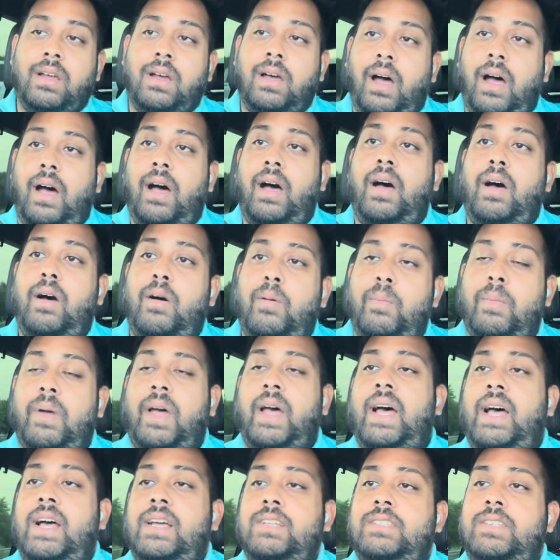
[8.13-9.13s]

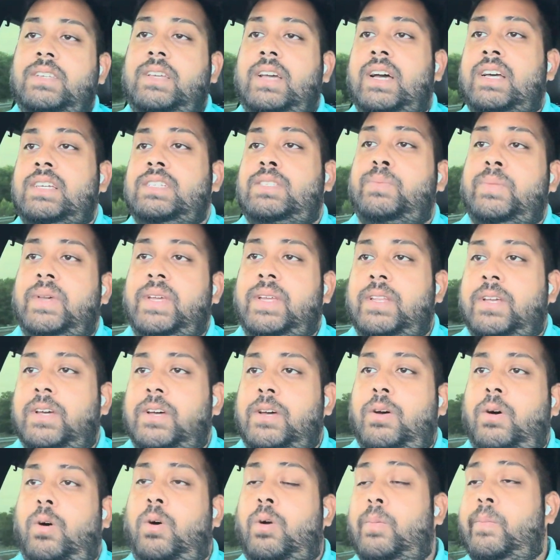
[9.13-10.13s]
As you guys may
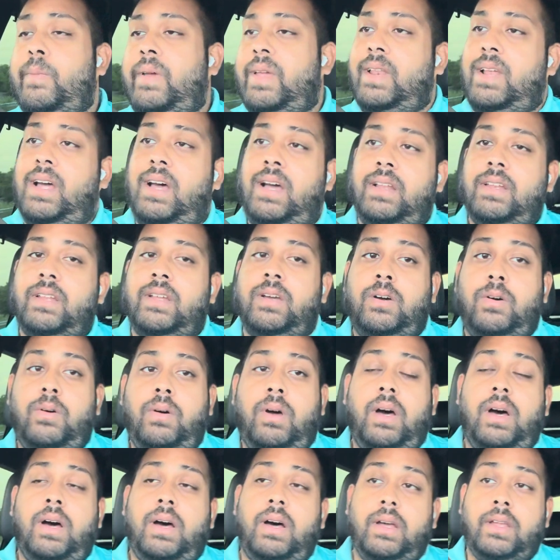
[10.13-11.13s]
know or may not
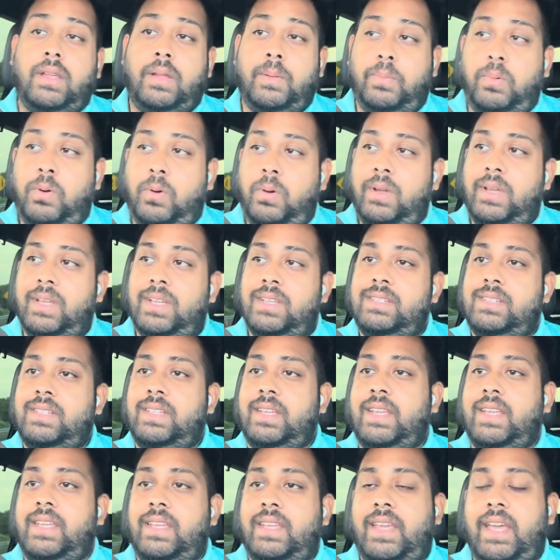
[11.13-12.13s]
know, your boy is
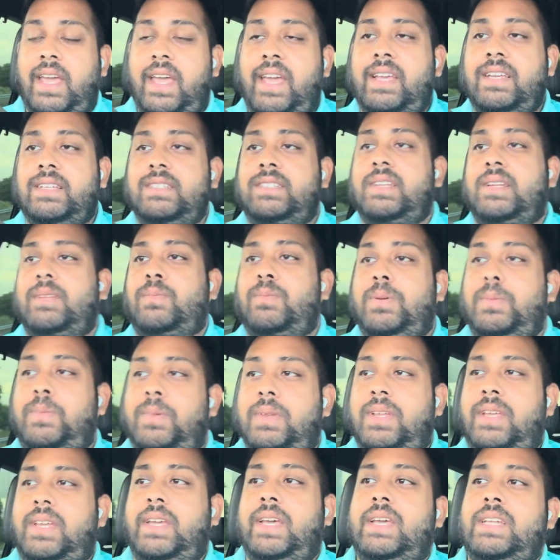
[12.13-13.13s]
engaged, and we've
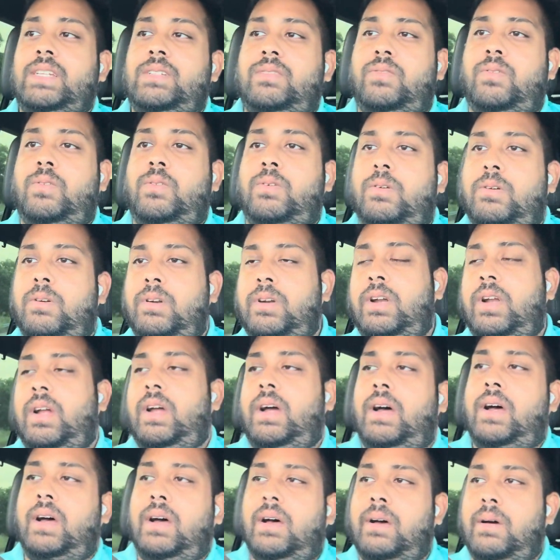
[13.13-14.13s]
been engaged for
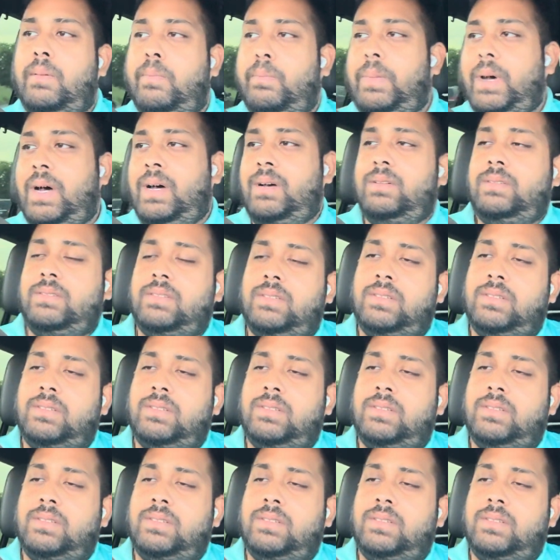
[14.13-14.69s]
about